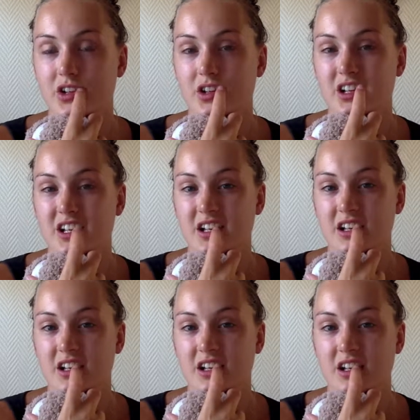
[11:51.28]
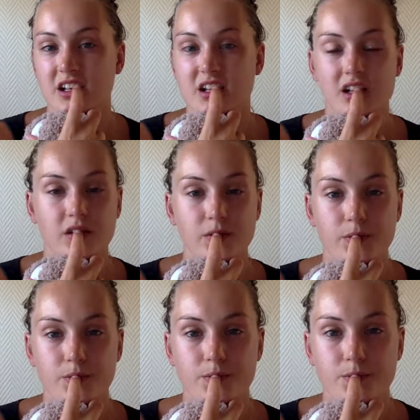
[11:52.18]

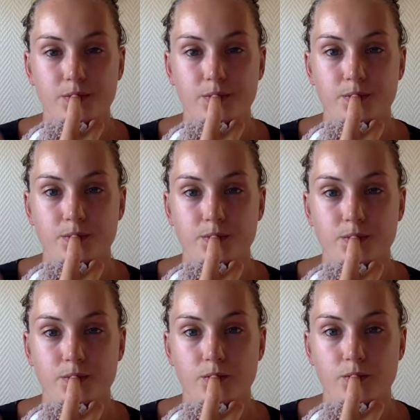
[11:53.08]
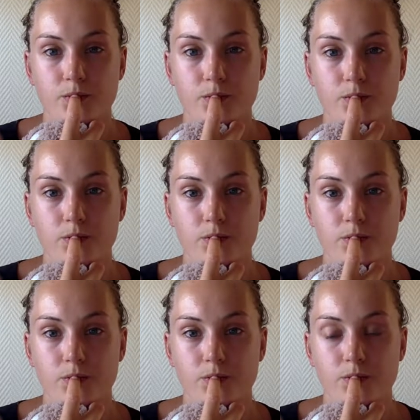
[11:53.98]

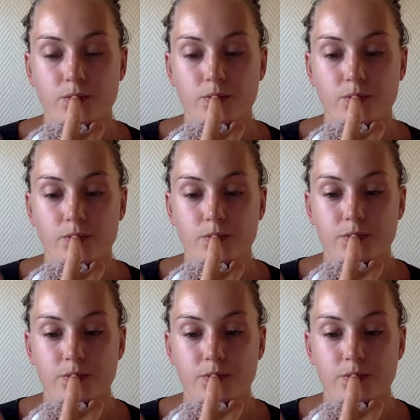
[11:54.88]
(silence)